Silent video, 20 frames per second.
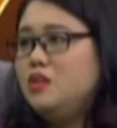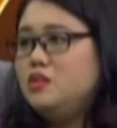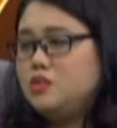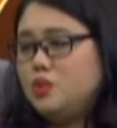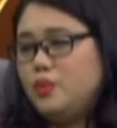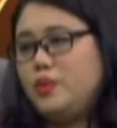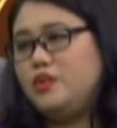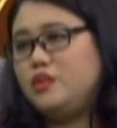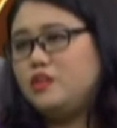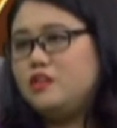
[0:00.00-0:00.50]

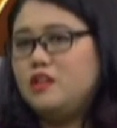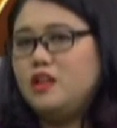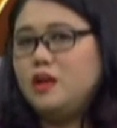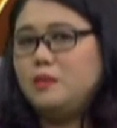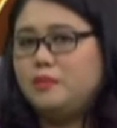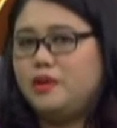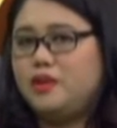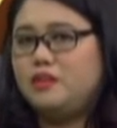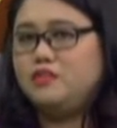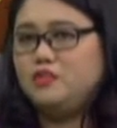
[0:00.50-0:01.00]
So when you
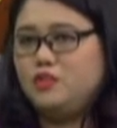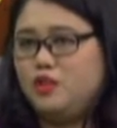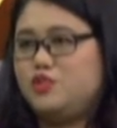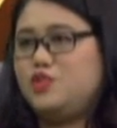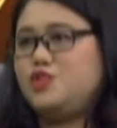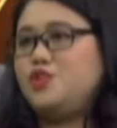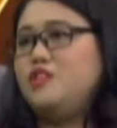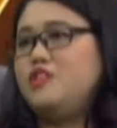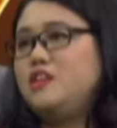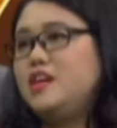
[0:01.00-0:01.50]
collaborate, you're
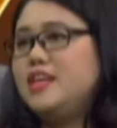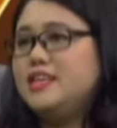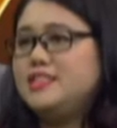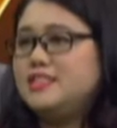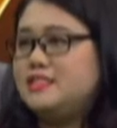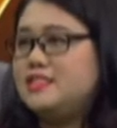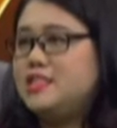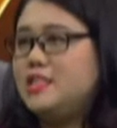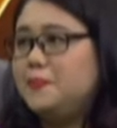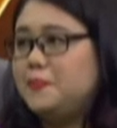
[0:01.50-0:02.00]
stronger as a team.